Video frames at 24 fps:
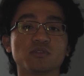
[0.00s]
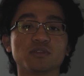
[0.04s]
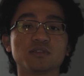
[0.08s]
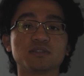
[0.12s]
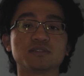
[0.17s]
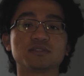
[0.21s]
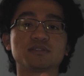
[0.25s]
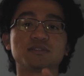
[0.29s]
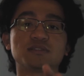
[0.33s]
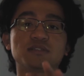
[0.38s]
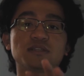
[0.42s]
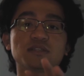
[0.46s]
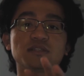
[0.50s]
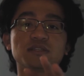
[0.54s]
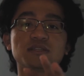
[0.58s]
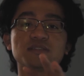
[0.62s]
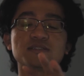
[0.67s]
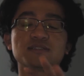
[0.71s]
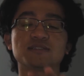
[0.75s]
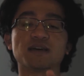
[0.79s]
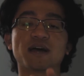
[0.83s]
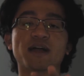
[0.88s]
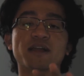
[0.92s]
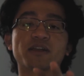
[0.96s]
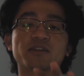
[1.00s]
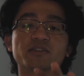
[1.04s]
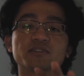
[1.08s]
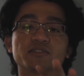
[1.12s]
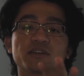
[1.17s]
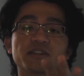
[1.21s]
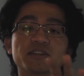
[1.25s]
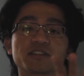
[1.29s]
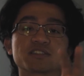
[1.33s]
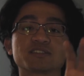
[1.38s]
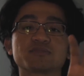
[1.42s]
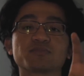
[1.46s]
these desires
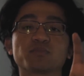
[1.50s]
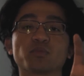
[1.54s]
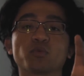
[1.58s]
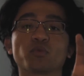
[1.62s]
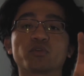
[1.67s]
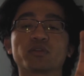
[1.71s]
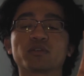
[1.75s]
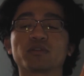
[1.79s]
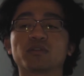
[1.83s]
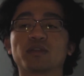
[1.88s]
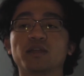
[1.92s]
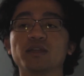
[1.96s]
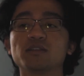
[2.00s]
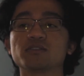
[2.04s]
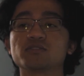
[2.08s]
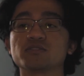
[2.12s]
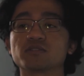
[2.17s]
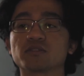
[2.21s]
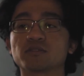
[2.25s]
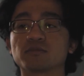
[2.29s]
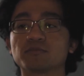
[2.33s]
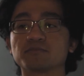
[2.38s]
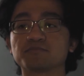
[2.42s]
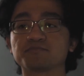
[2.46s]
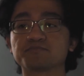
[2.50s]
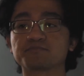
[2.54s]
that exploited nature.